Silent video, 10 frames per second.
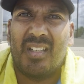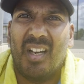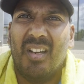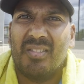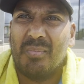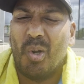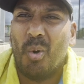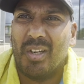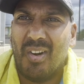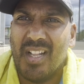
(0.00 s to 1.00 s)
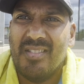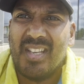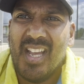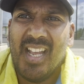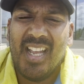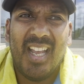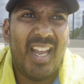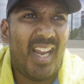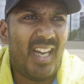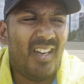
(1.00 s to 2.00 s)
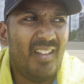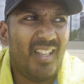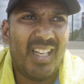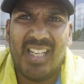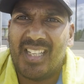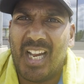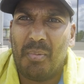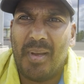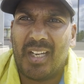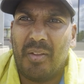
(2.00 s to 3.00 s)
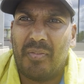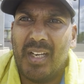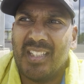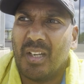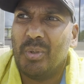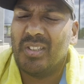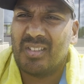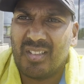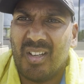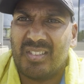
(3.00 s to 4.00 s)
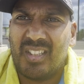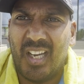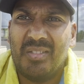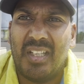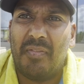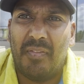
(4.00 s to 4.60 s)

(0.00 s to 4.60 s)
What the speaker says: gone some longer runs in the Cloudboom Echo 3, is that when you start to coast, it